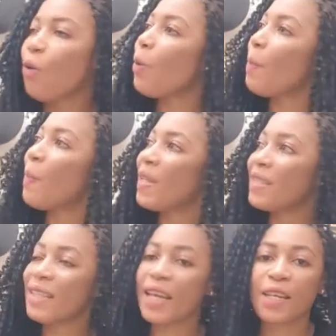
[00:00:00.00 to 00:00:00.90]
or a
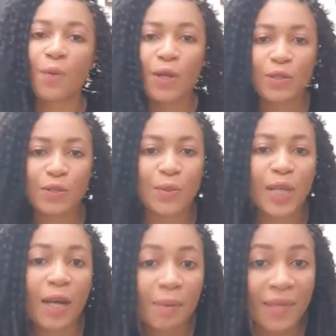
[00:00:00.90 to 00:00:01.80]
person that he wants to
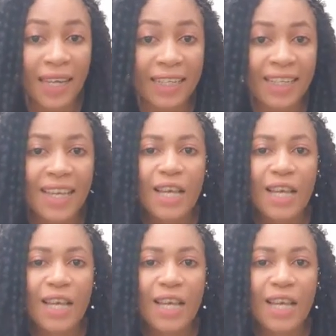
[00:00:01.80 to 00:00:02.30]
become like.